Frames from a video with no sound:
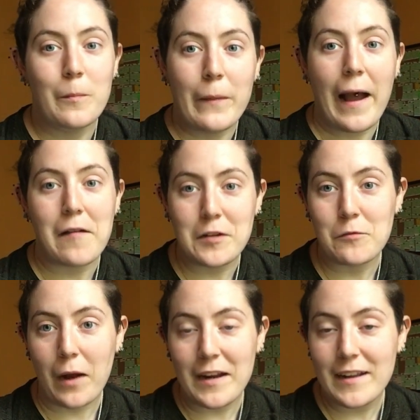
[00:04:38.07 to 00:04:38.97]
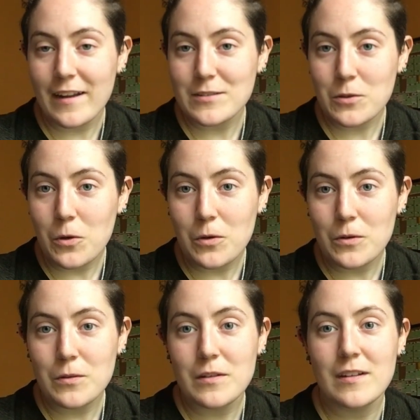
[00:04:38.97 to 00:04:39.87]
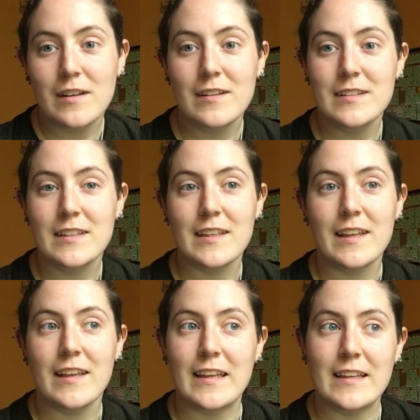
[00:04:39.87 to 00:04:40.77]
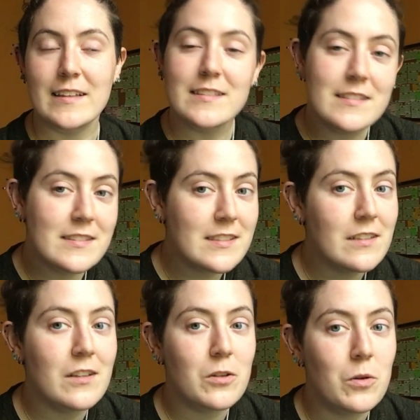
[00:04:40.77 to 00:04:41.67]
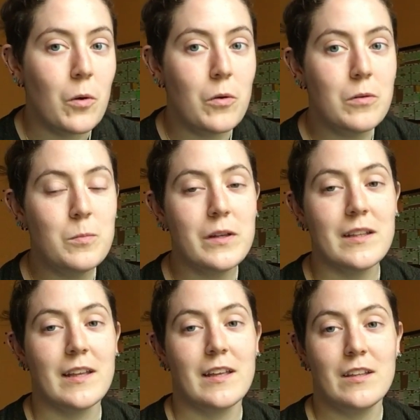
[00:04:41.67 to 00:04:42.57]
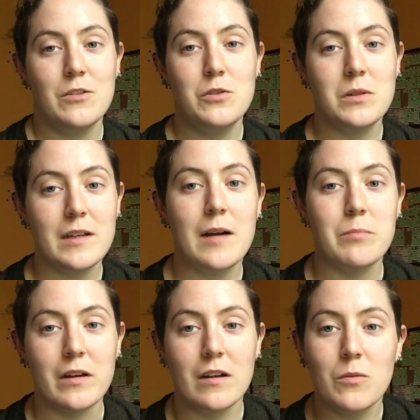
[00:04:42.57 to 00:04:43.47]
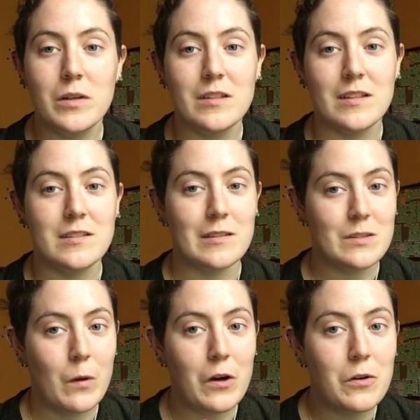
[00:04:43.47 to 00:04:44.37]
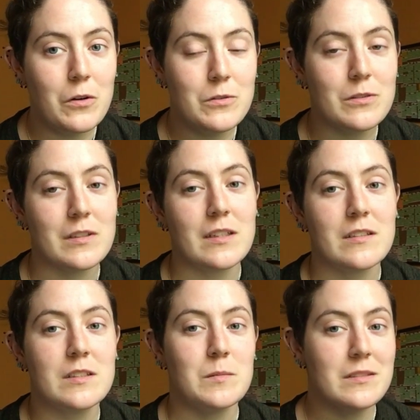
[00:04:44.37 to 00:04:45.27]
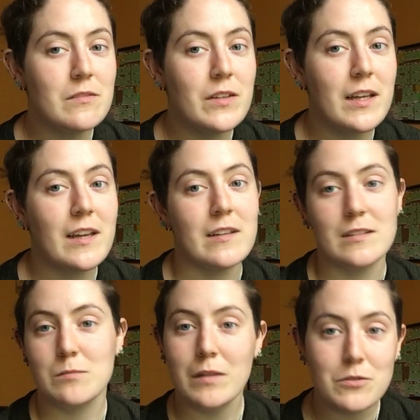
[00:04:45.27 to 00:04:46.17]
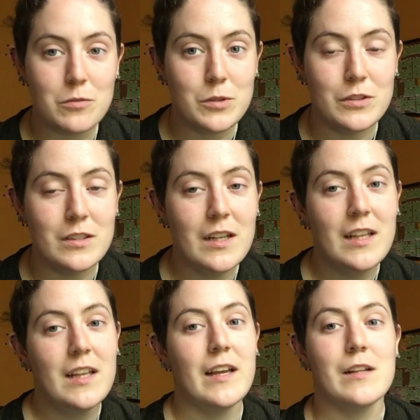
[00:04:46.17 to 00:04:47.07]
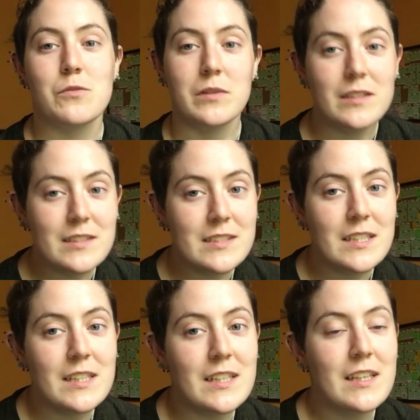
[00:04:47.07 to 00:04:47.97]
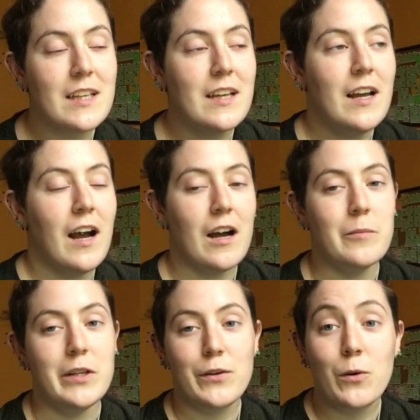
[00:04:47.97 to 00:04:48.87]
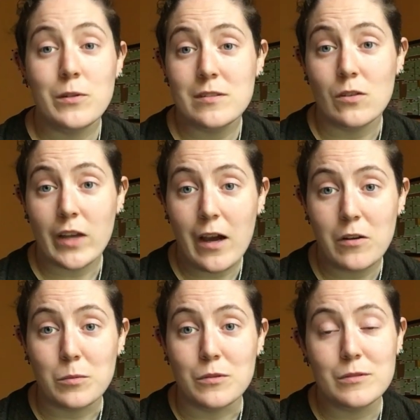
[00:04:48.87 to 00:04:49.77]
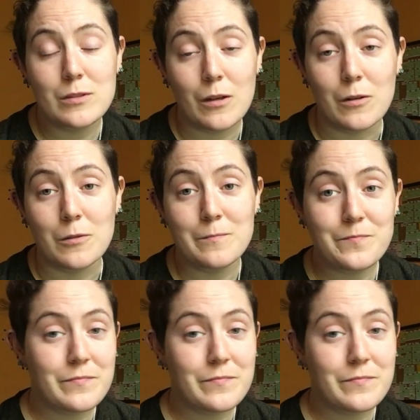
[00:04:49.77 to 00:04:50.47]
Having writing as a goal is still a goal, but like you do a lot better when it's a SMART goal, so like it's specific and it's measurable and it's realistic, and you can hold yourself accountable. So